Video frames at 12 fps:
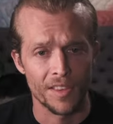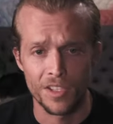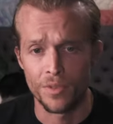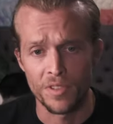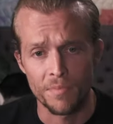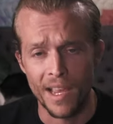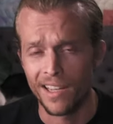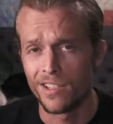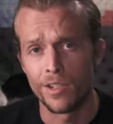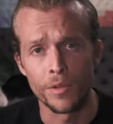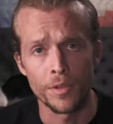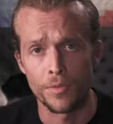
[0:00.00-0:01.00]
think the students pack
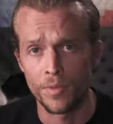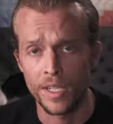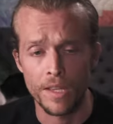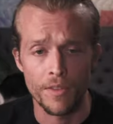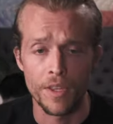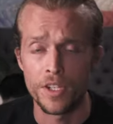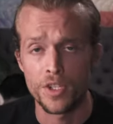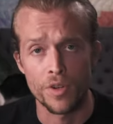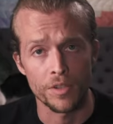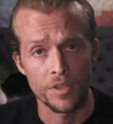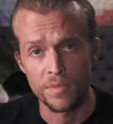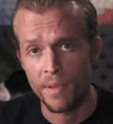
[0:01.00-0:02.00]
two or three, and then the
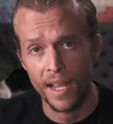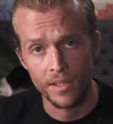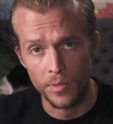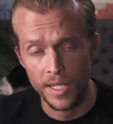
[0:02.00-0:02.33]
instructors pack the